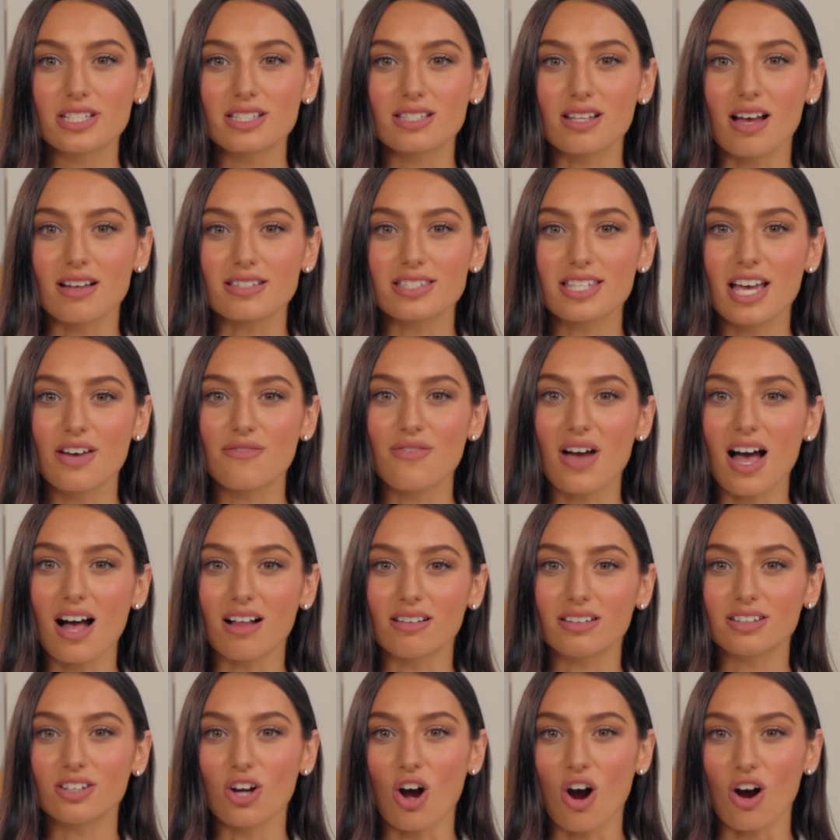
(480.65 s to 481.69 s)
slots have
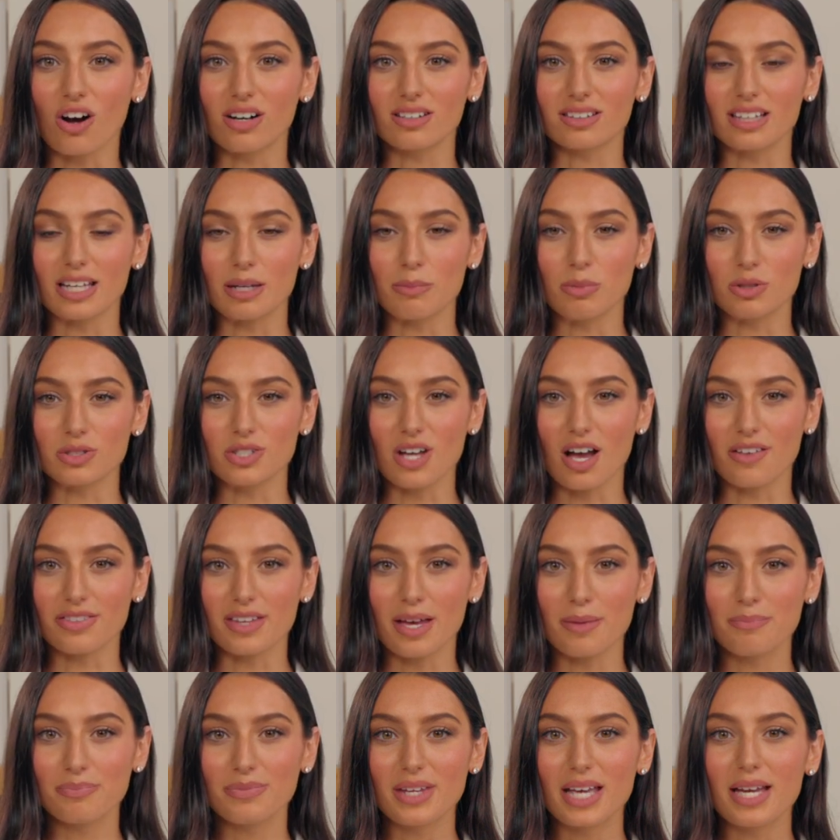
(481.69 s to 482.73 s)
L and R labeled on them.